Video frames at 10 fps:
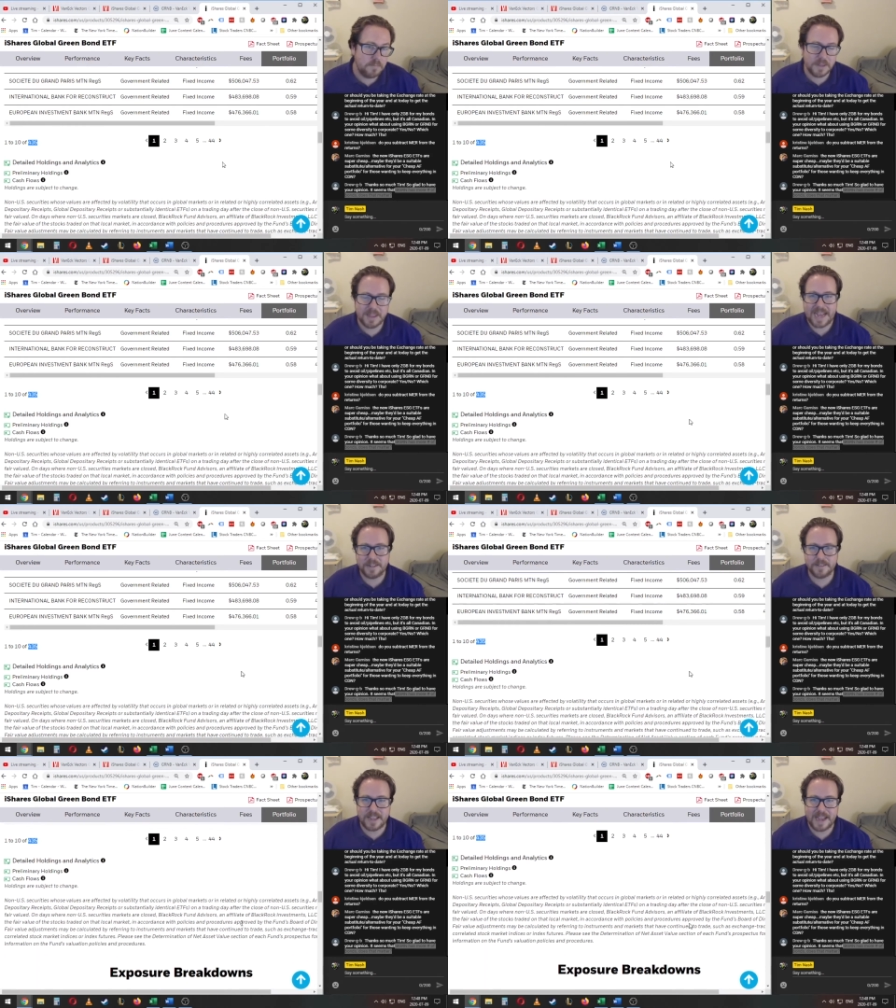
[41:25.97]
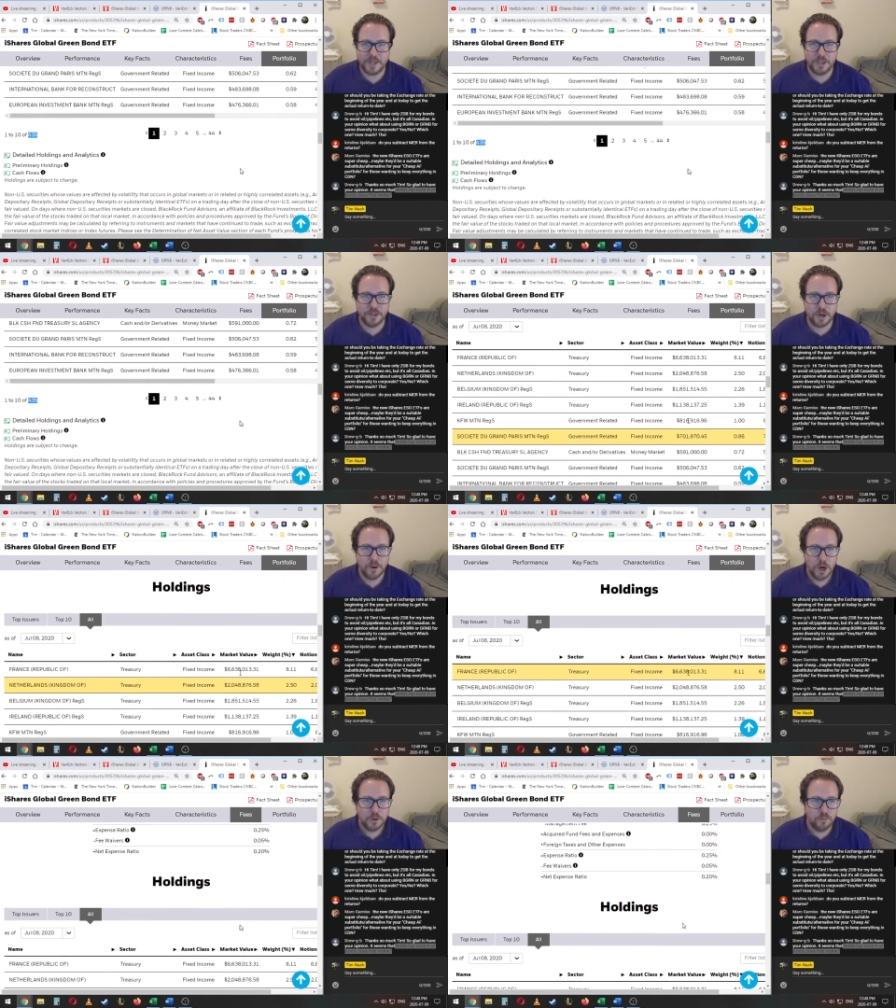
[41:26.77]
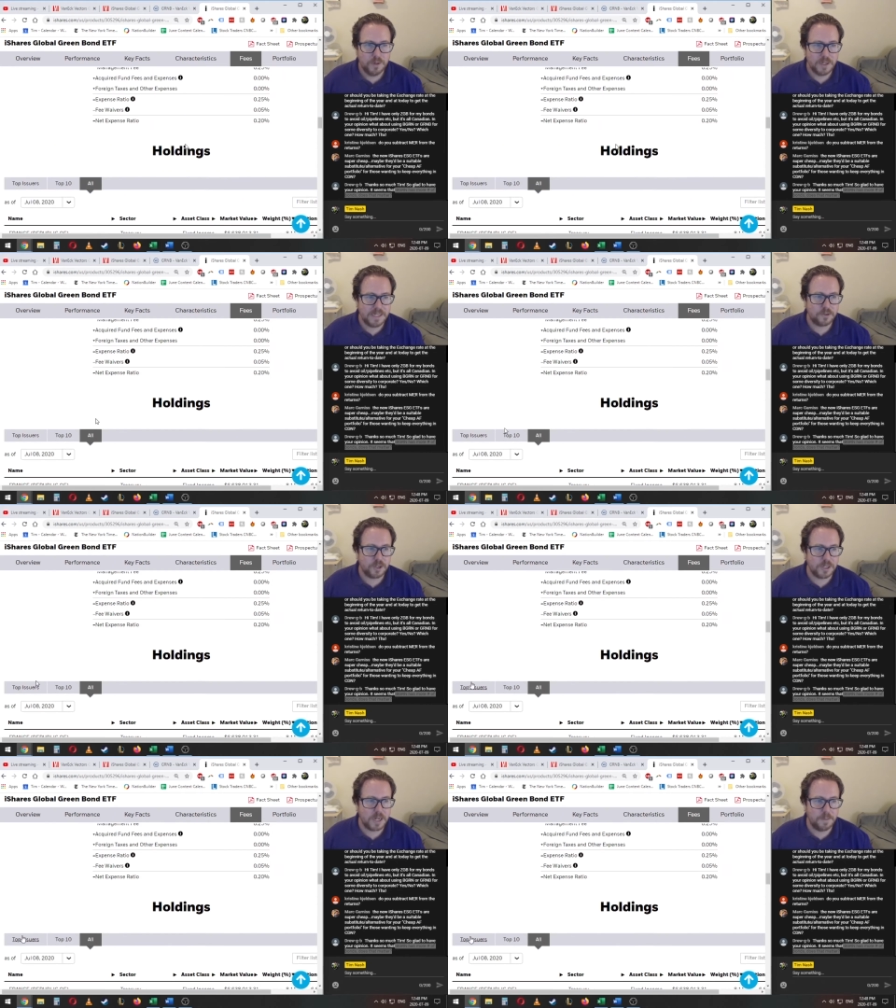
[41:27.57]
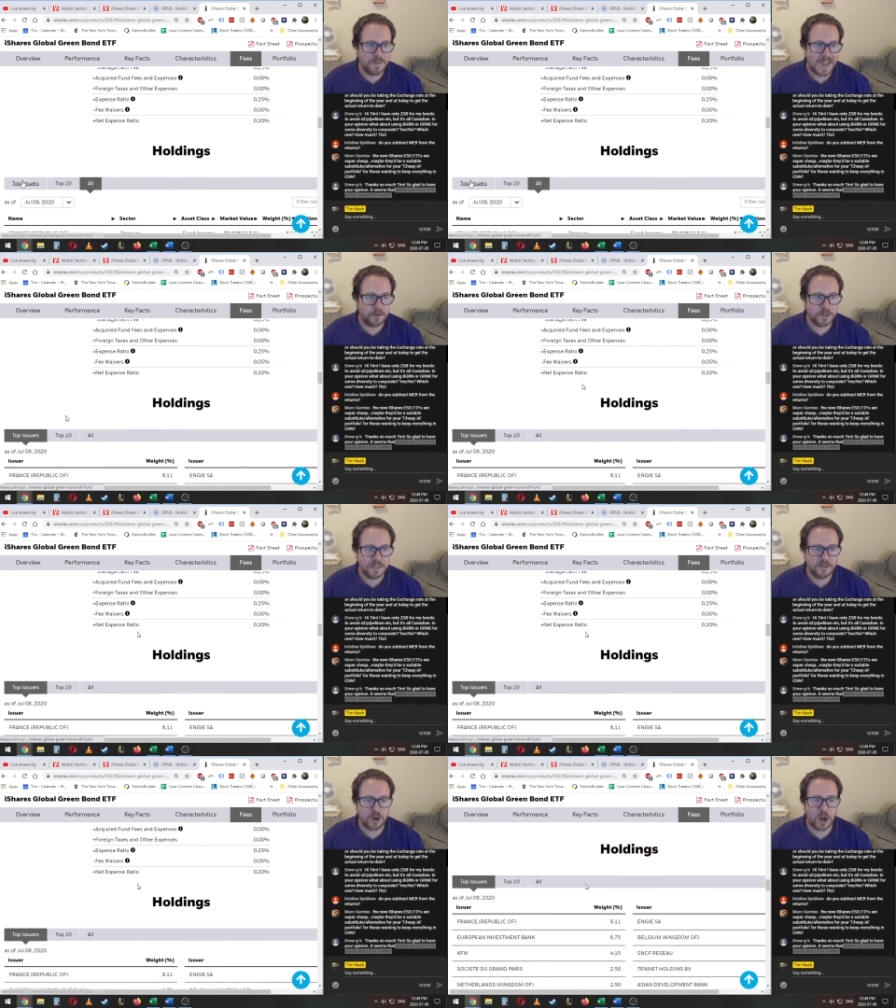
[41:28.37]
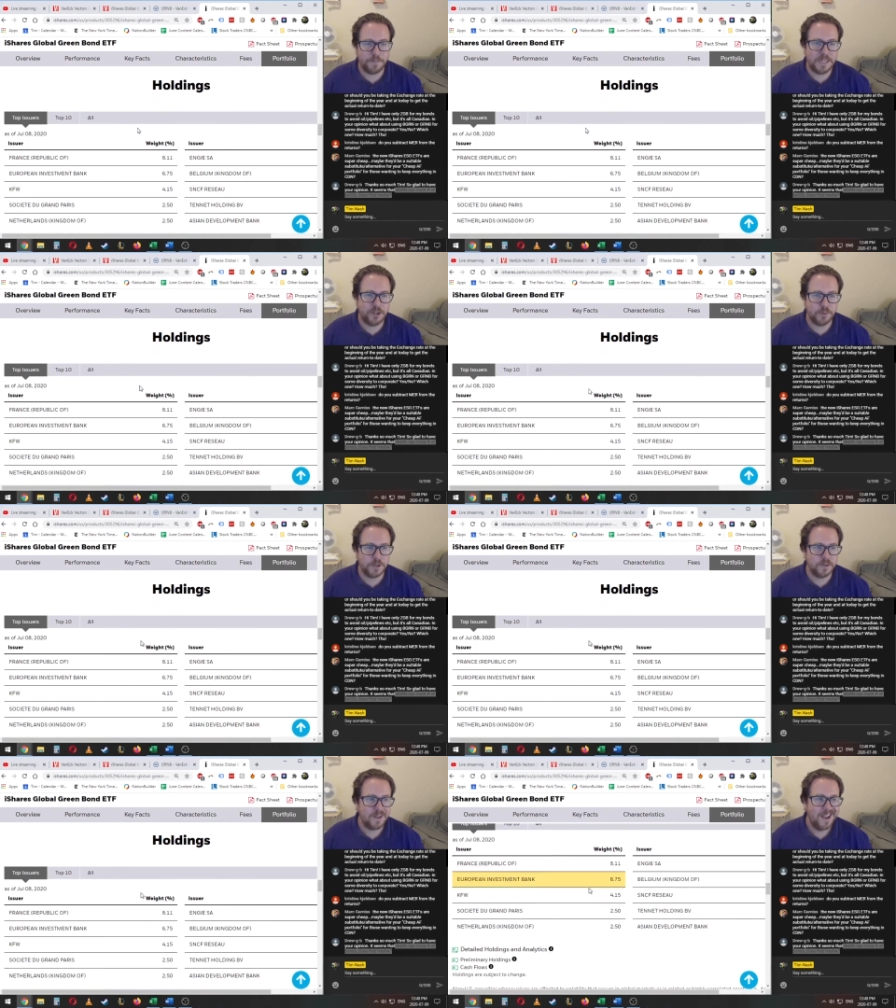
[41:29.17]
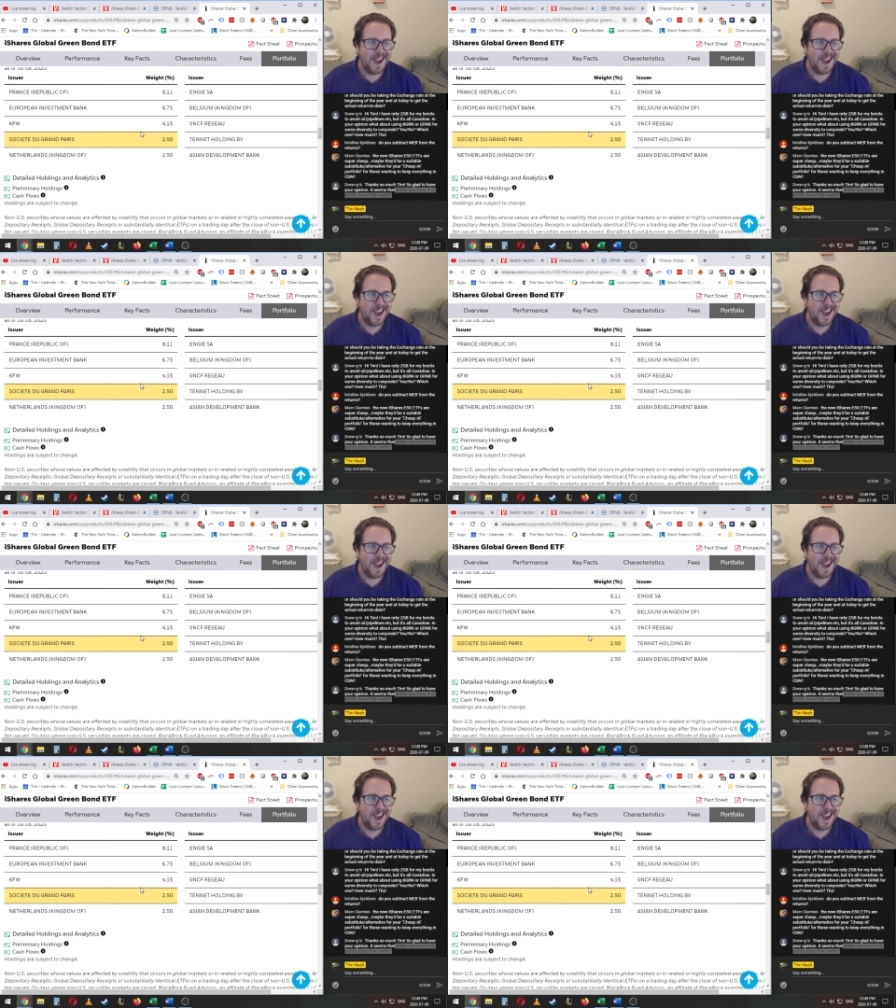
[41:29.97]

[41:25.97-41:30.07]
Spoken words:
That said, you know, really it's going to come down to these top issuers.